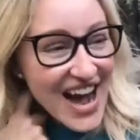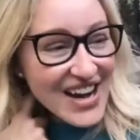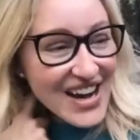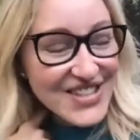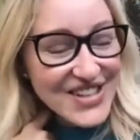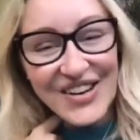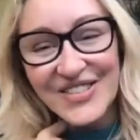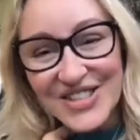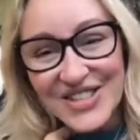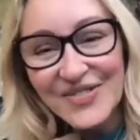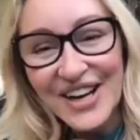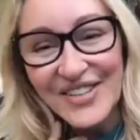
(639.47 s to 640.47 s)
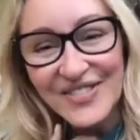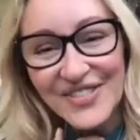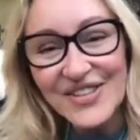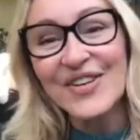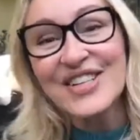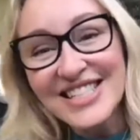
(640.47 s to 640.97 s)
So that was funny for the
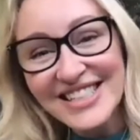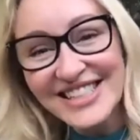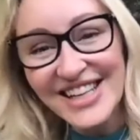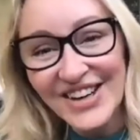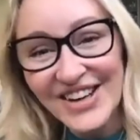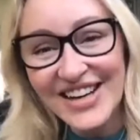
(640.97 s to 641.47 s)
first year.